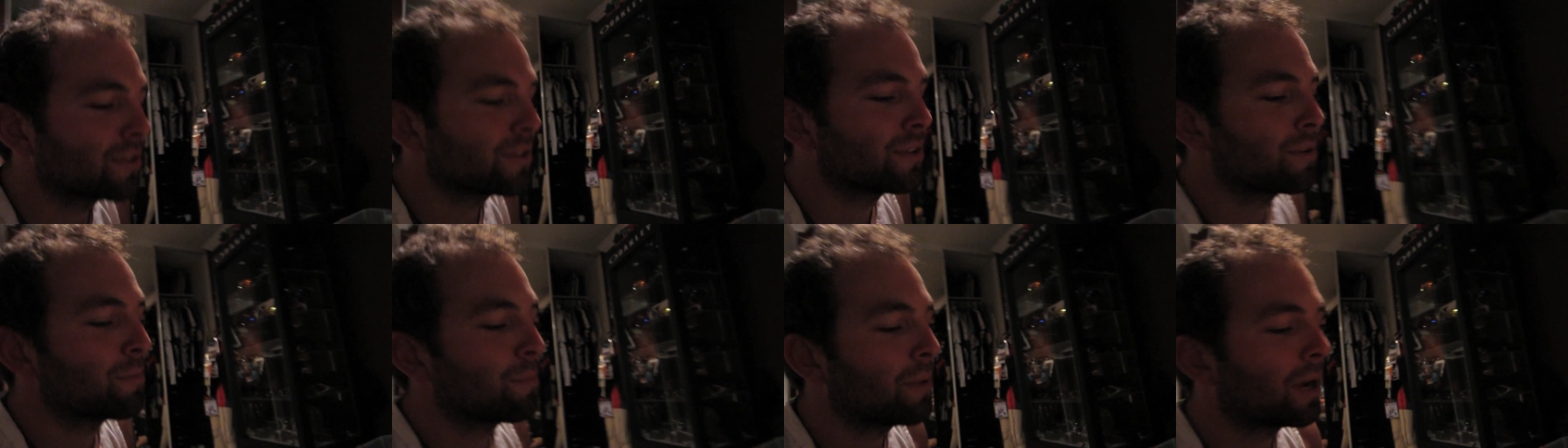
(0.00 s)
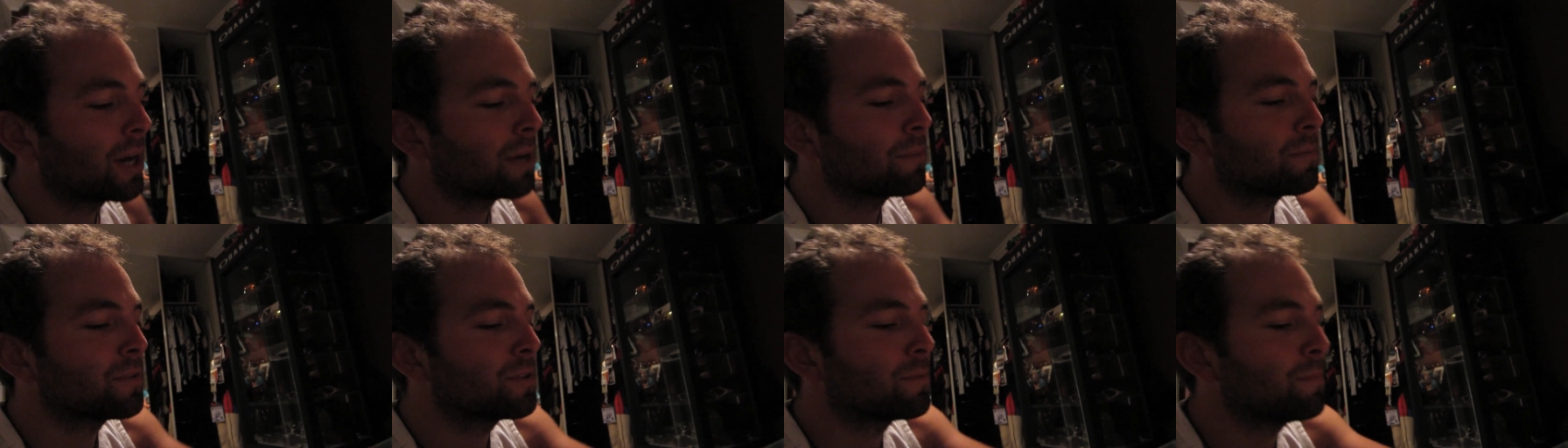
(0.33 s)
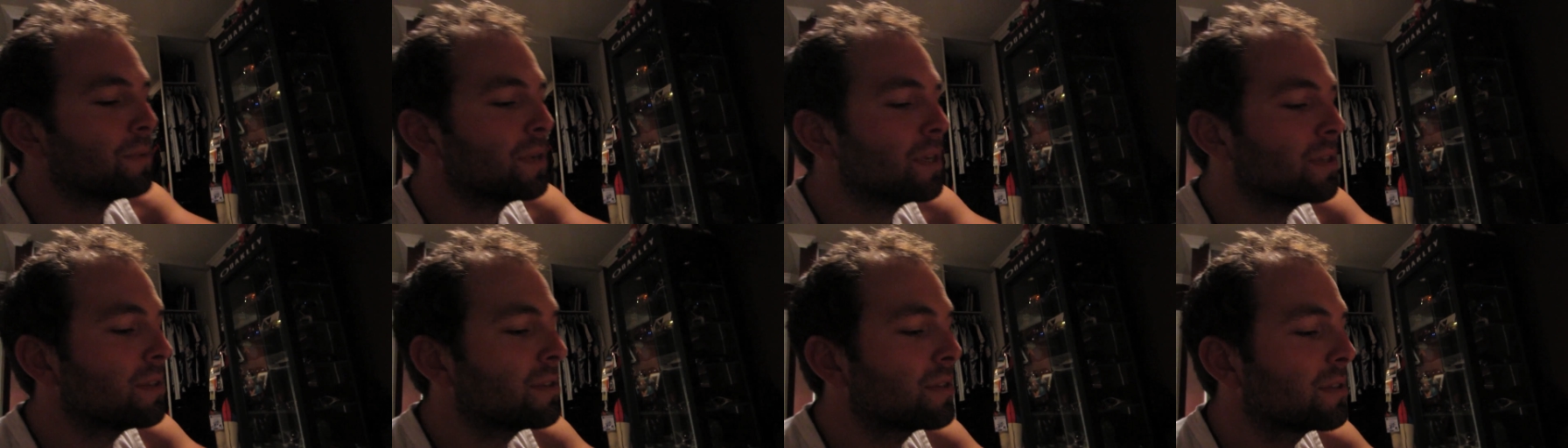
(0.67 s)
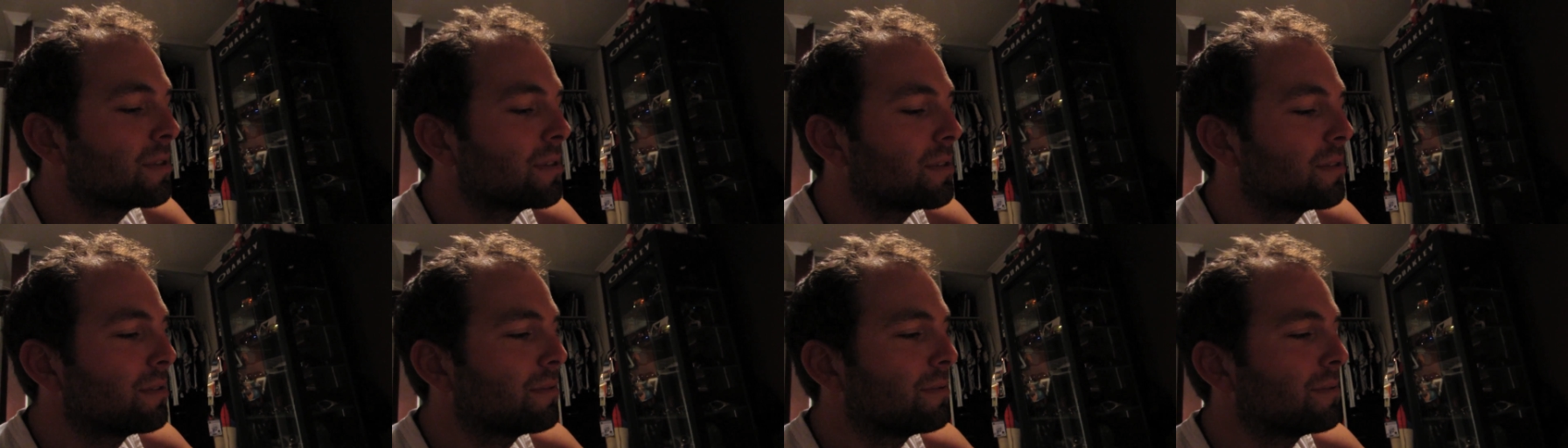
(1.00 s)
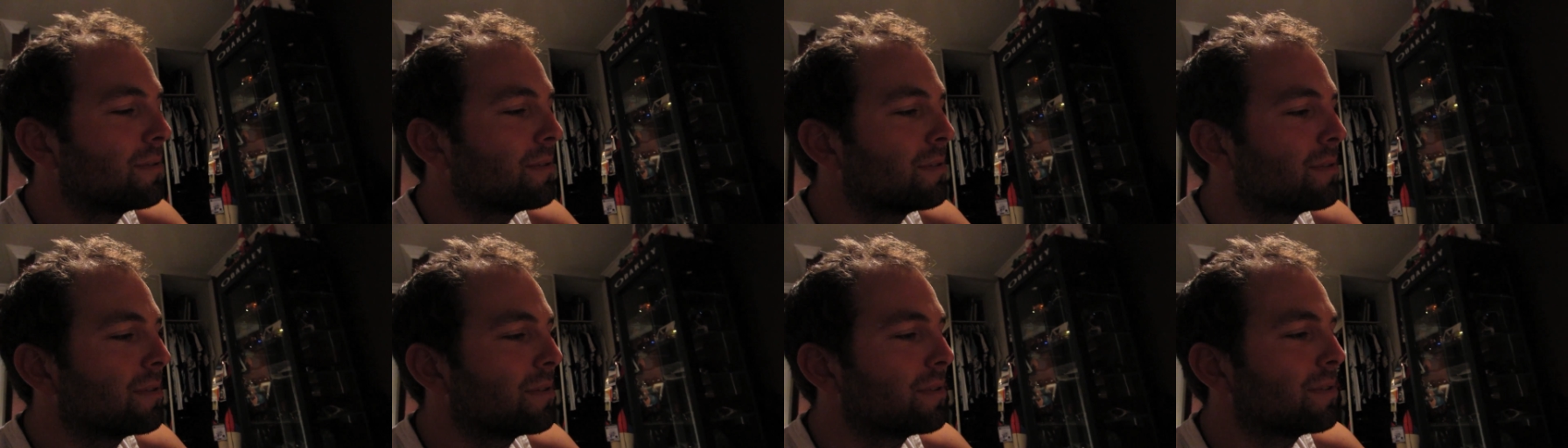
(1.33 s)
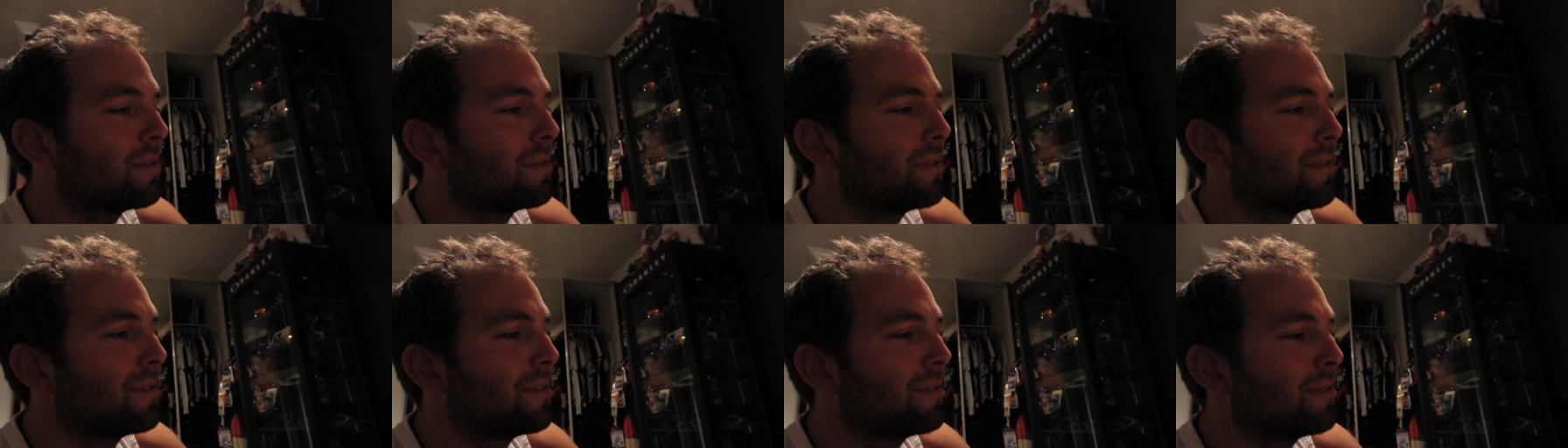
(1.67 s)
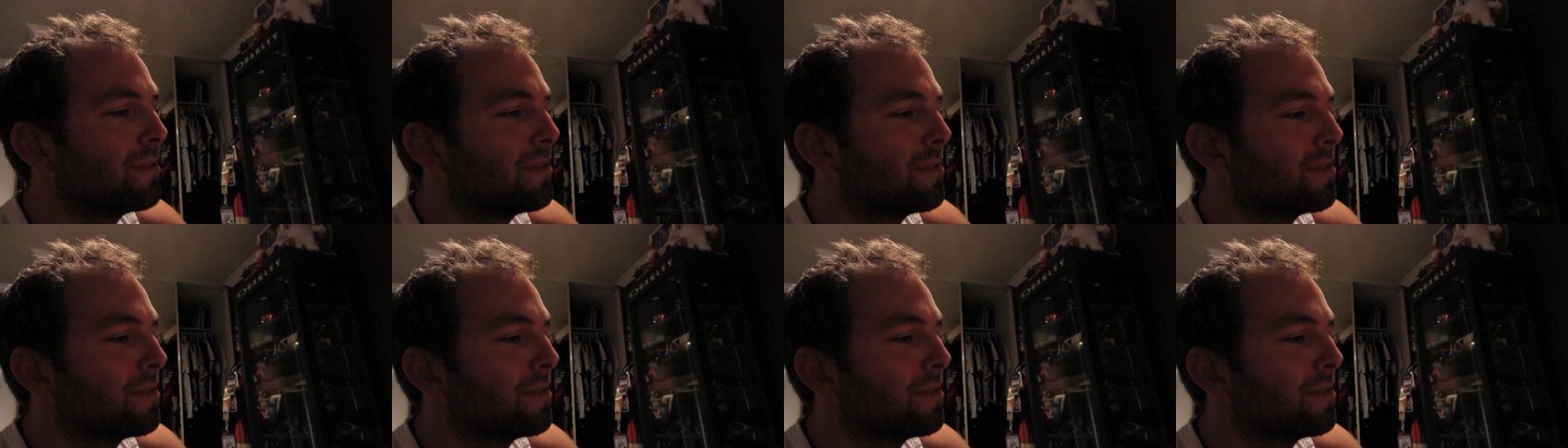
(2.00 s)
in the bottomless pits. I